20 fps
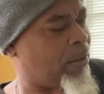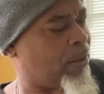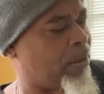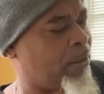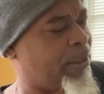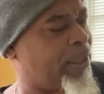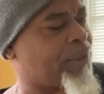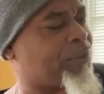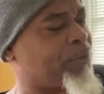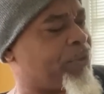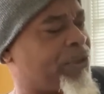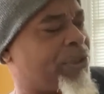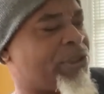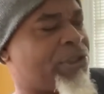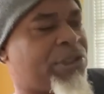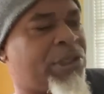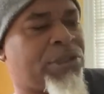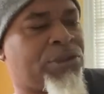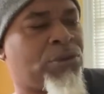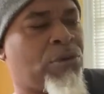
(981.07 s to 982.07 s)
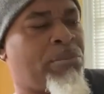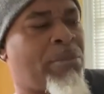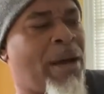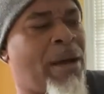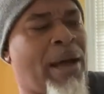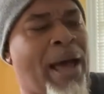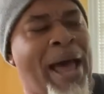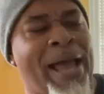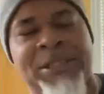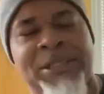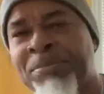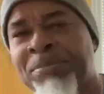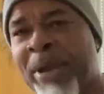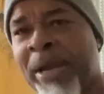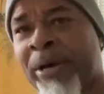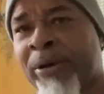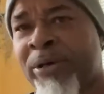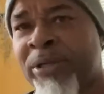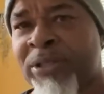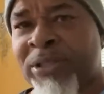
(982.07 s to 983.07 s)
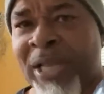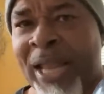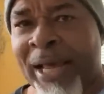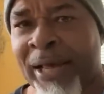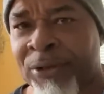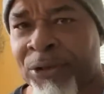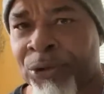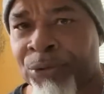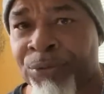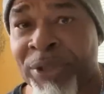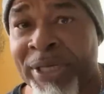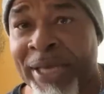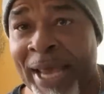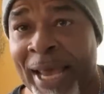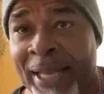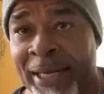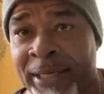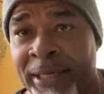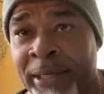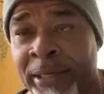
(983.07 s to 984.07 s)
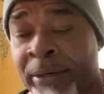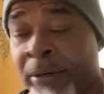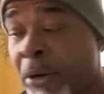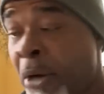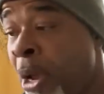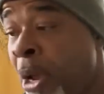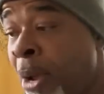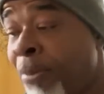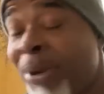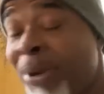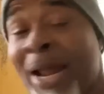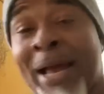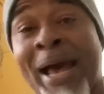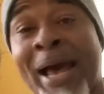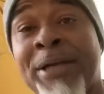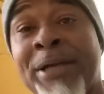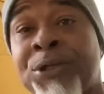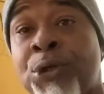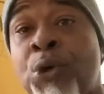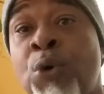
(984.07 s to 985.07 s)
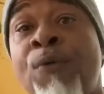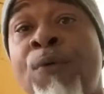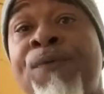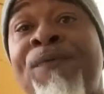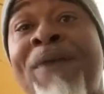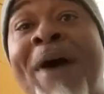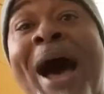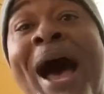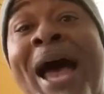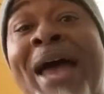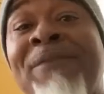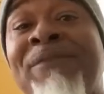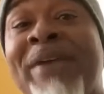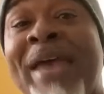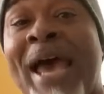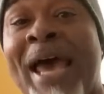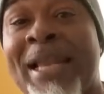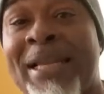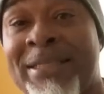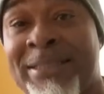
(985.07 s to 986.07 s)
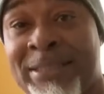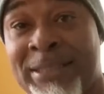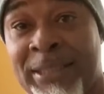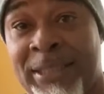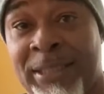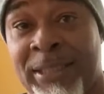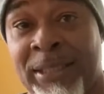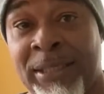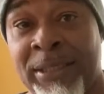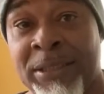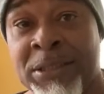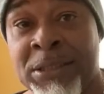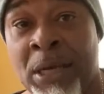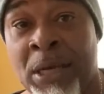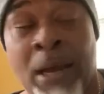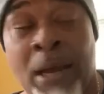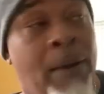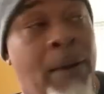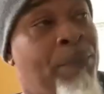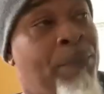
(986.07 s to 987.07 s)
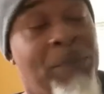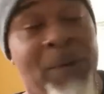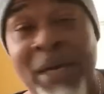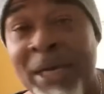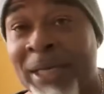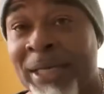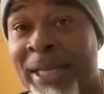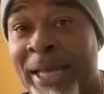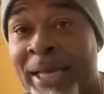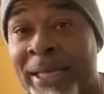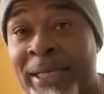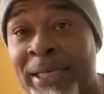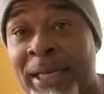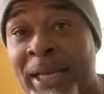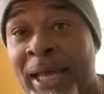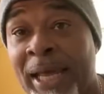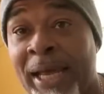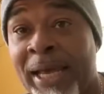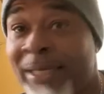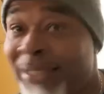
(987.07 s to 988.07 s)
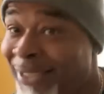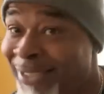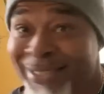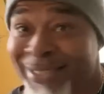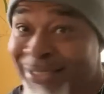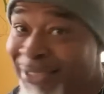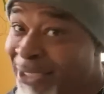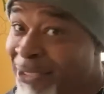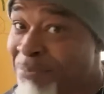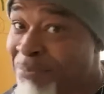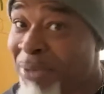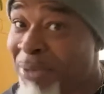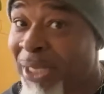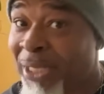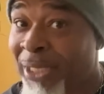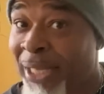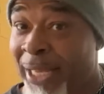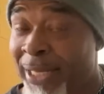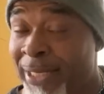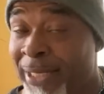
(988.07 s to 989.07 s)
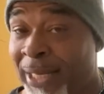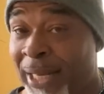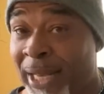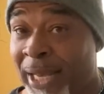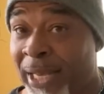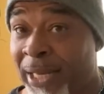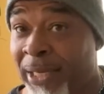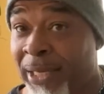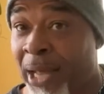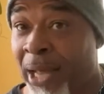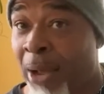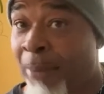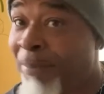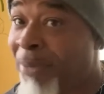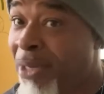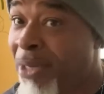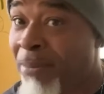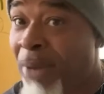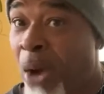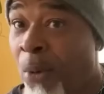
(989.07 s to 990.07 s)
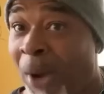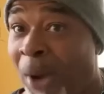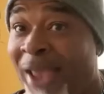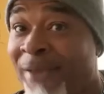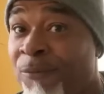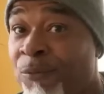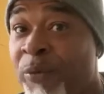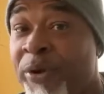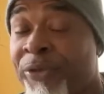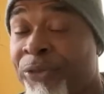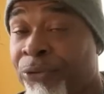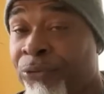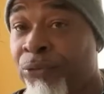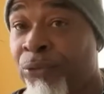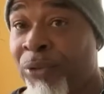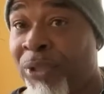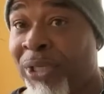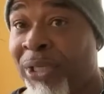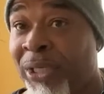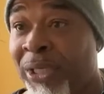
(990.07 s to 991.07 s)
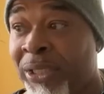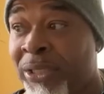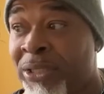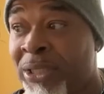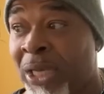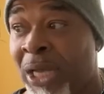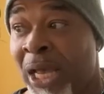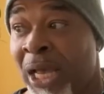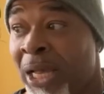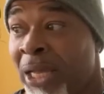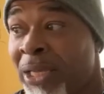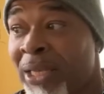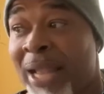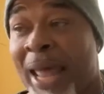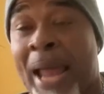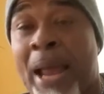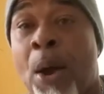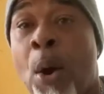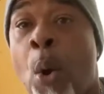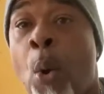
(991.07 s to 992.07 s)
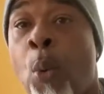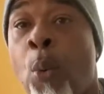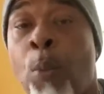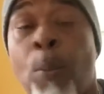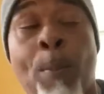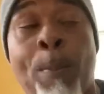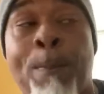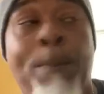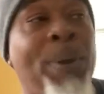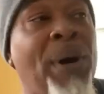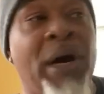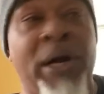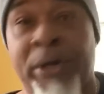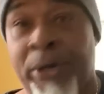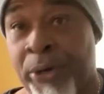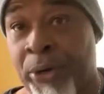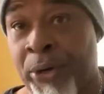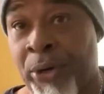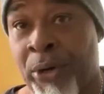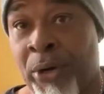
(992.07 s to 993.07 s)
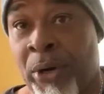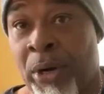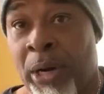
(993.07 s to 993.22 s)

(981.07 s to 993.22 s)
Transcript: This one just sits on my ice maker. This is like a three gallon here, but I got two five gallons of these me and Lady Led, this is just me and Lady Led now. Me and my wife went through these like butter.